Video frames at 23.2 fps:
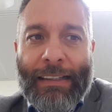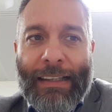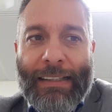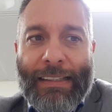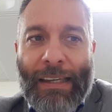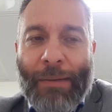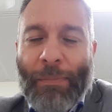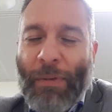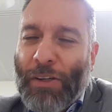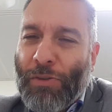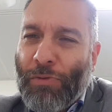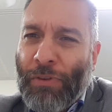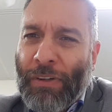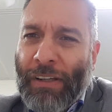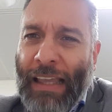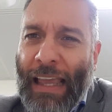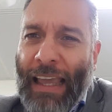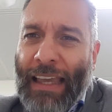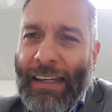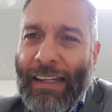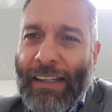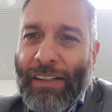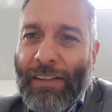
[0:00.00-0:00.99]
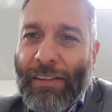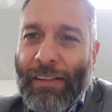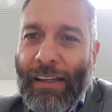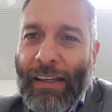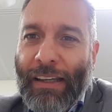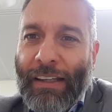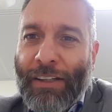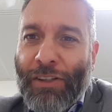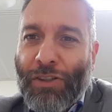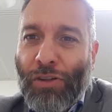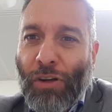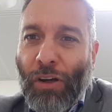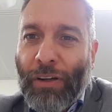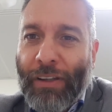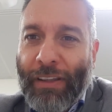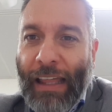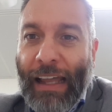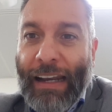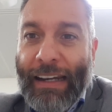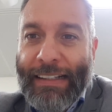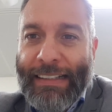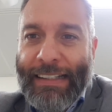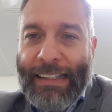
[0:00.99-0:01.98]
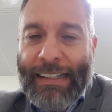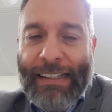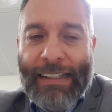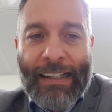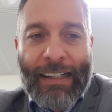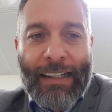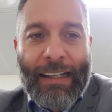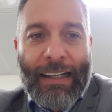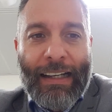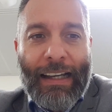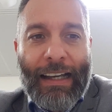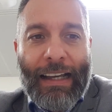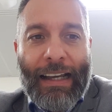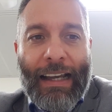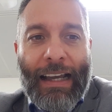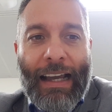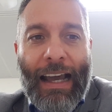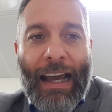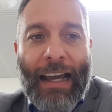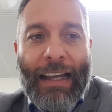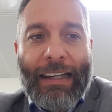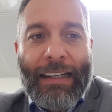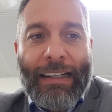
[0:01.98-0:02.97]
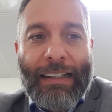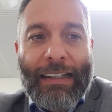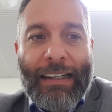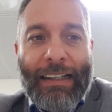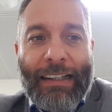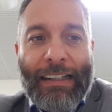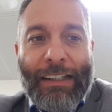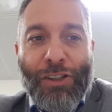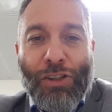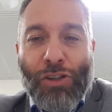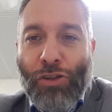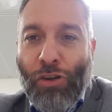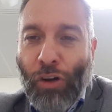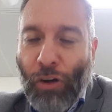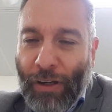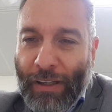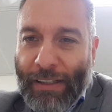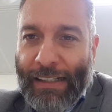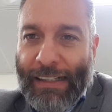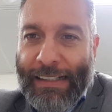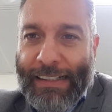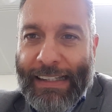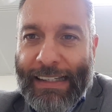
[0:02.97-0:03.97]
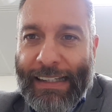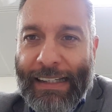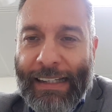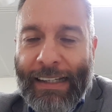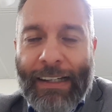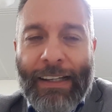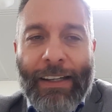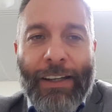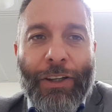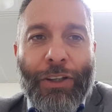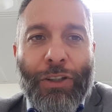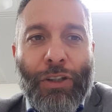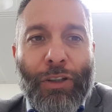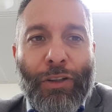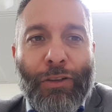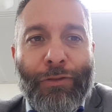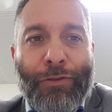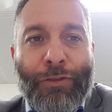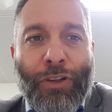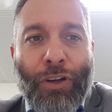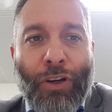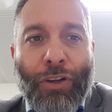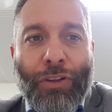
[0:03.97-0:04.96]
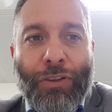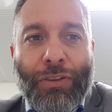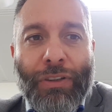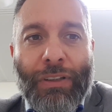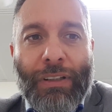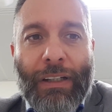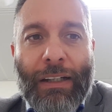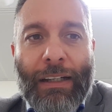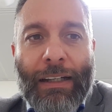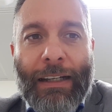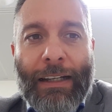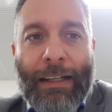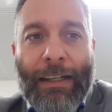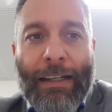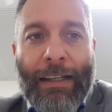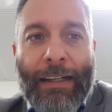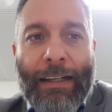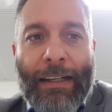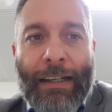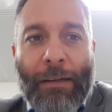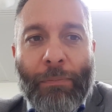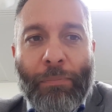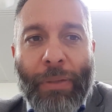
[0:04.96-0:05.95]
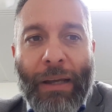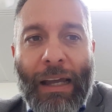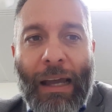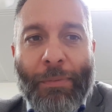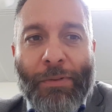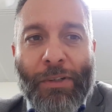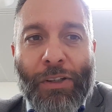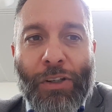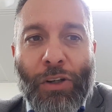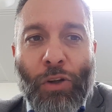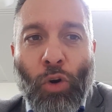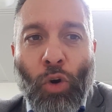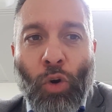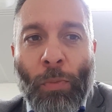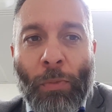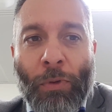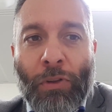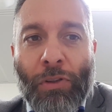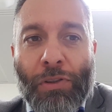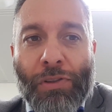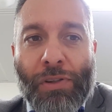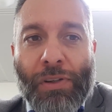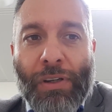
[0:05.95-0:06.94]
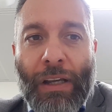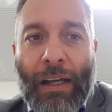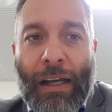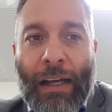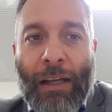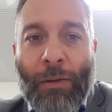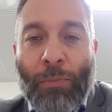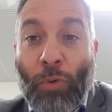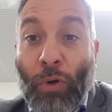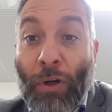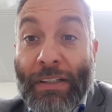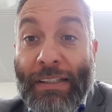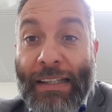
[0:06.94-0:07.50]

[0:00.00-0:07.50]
the team has gained in solidarity and in solidity. You've got perhaps in Hummels and